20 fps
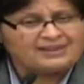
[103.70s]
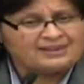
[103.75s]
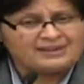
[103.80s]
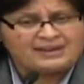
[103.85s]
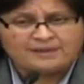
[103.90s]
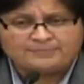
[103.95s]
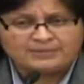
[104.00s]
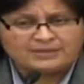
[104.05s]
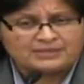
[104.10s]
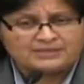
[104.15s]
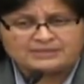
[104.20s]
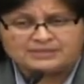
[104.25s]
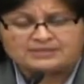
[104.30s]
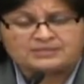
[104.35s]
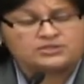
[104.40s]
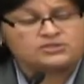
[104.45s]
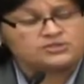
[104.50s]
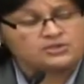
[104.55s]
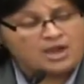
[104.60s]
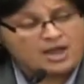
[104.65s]
not because it's
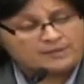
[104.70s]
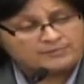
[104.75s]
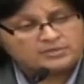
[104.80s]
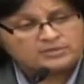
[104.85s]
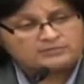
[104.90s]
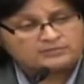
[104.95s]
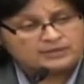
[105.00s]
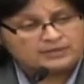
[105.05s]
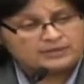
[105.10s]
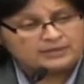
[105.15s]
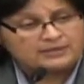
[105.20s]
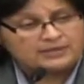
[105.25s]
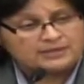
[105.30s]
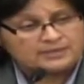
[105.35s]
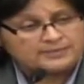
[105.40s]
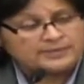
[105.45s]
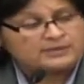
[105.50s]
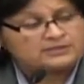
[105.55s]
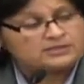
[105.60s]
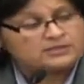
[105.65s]
a job to me, it's
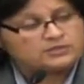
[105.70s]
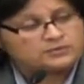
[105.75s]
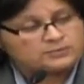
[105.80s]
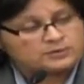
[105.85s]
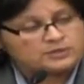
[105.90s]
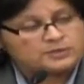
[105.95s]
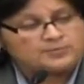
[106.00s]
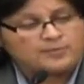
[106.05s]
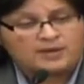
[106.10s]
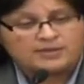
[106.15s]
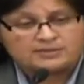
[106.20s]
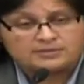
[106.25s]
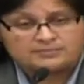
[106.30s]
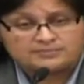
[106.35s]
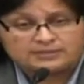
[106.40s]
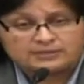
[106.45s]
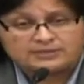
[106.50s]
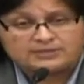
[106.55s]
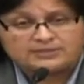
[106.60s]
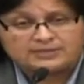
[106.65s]
because it's a
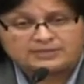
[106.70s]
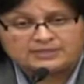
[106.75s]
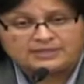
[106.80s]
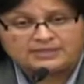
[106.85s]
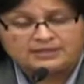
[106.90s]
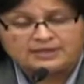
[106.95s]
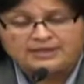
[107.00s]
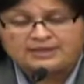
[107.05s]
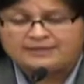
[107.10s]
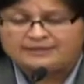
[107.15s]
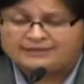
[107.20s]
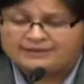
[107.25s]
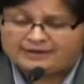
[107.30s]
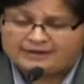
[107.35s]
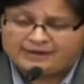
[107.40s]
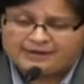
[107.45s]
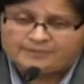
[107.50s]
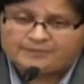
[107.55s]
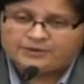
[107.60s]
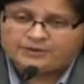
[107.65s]
responsibility that
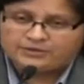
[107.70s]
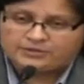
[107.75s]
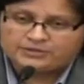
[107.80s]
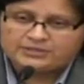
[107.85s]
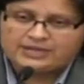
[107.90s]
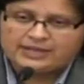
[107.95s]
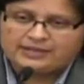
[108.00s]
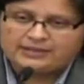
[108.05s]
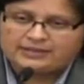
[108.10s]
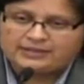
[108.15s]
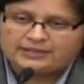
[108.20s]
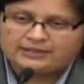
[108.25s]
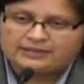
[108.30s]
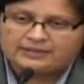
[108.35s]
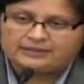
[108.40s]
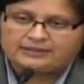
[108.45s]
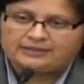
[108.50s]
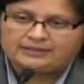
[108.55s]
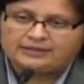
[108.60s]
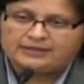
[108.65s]
I am
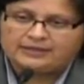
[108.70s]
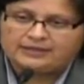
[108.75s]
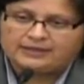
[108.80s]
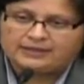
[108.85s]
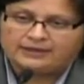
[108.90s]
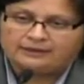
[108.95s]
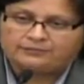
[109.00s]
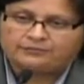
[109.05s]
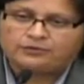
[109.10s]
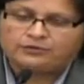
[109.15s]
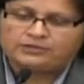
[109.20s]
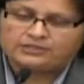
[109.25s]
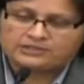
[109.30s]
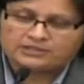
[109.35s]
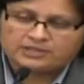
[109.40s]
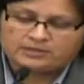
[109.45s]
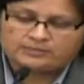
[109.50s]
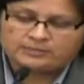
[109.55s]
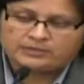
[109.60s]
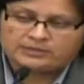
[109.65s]
undertaking for this
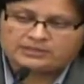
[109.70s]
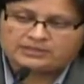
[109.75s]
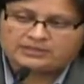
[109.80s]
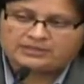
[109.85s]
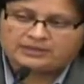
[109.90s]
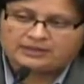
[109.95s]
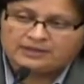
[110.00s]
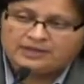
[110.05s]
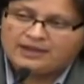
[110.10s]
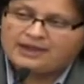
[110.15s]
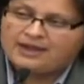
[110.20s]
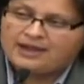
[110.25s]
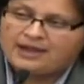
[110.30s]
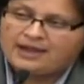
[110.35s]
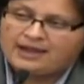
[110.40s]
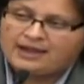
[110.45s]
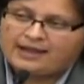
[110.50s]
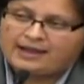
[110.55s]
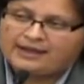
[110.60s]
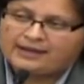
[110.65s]
community.
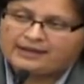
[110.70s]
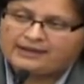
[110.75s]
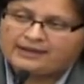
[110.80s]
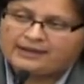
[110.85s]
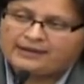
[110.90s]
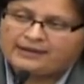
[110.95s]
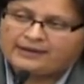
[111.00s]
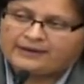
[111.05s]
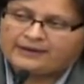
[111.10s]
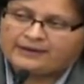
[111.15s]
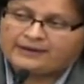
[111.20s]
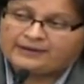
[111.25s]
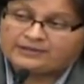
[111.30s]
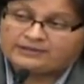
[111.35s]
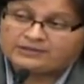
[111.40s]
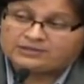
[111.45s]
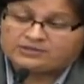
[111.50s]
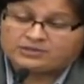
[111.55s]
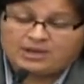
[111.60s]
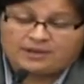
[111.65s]

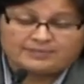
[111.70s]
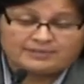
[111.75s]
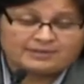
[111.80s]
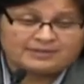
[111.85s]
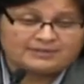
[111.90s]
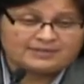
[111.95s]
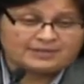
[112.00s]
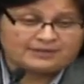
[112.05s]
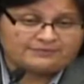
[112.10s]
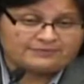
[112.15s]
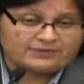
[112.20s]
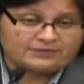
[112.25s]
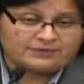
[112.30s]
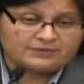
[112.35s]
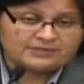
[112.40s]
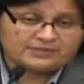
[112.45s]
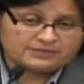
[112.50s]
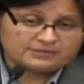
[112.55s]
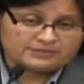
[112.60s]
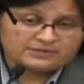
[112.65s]
It's a job that I take very
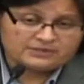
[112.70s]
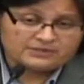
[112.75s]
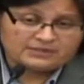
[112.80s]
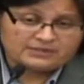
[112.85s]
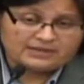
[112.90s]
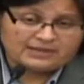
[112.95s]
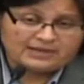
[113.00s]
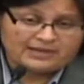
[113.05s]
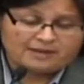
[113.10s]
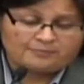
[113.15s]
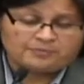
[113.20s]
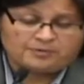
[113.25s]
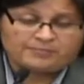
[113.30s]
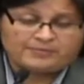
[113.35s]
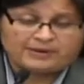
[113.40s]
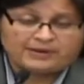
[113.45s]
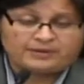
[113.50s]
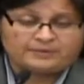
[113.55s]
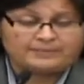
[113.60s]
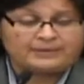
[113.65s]
seriously, and I
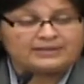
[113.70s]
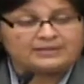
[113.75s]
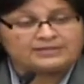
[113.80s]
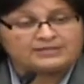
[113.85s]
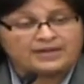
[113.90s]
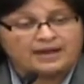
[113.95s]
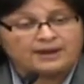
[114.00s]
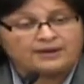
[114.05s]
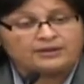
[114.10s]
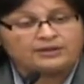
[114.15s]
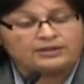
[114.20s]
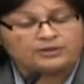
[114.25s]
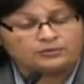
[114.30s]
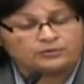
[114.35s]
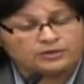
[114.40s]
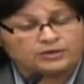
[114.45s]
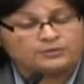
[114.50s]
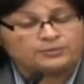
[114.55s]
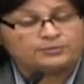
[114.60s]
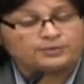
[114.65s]
prepared my entire legal
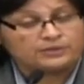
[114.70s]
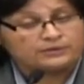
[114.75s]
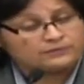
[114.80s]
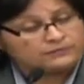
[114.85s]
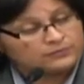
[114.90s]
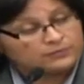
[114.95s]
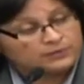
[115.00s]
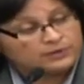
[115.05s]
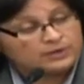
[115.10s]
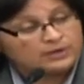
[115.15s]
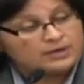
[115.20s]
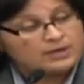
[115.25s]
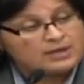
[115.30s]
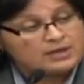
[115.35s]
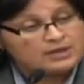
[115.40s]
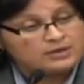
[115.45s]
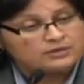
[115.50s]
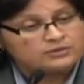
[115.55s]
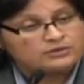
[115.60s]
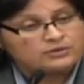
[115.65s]
career for.
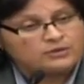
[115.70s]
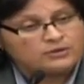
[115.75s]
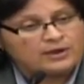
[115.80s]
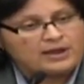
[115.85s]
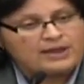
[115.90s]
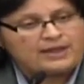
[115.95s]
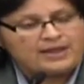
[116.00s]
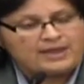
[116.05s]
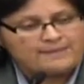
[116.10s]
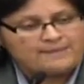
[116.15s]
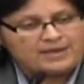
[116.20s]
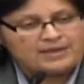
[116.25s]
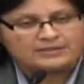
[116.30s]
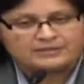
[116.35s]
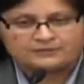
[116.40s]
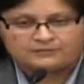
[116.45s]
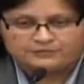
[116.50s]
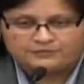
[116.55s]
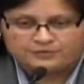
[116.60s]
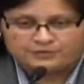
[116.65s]
So I am
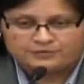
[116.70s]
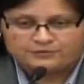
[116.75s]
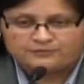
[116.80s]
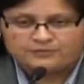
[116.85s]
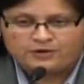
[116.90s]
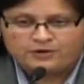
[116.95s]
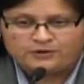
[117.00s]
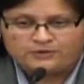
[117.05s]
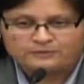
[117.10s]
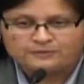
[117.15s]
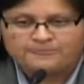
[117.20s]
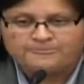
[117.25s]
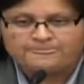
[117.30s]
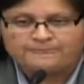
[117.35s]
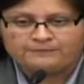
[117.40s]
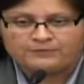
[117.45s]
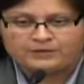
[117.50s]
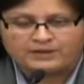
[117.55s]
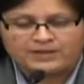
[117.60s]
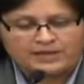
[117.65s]
asking for your vote
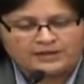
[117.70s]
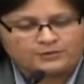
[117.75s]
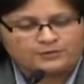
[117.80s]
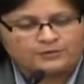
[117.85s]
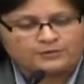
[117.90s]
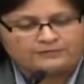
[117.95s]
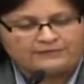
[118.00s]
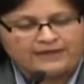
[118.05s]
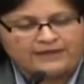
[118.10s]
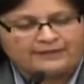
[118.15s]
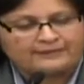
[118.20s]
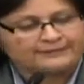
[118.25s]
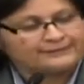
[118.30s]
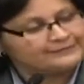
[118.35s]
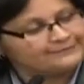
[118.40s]
for County Court 5.